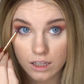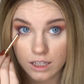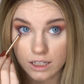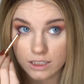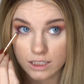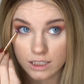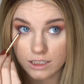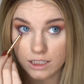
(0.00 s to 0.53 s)

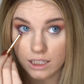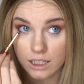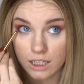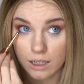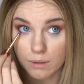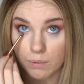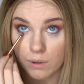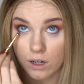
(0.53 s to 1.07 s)
This is
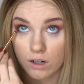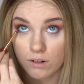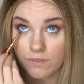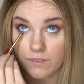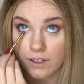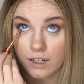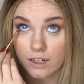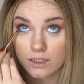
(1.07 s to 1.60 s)
the
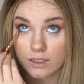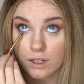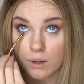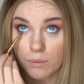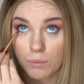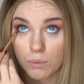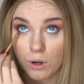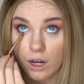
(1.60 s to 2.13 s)
perfect
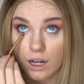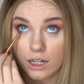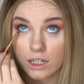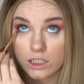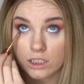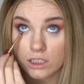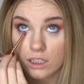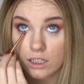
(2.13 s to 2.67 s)

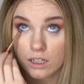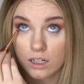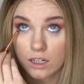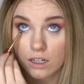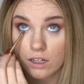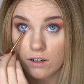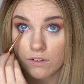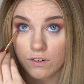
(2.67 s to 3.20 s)
brush
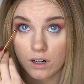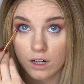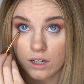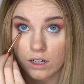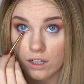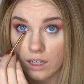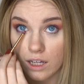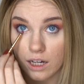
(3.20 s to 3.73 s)
for
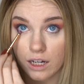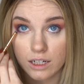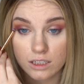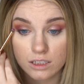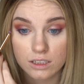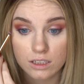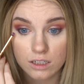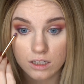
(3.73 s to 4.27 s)
under the
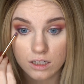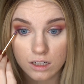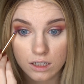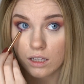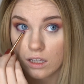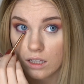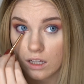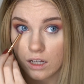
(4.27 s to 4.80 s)
eyes.
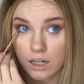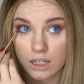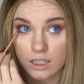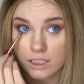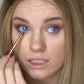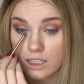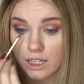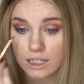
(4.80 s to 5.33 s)
And
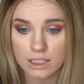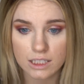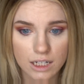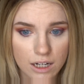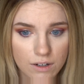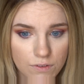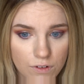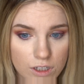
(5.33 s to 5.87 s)
it's dense
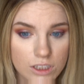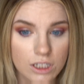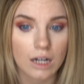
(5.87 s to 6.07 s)
enough where it's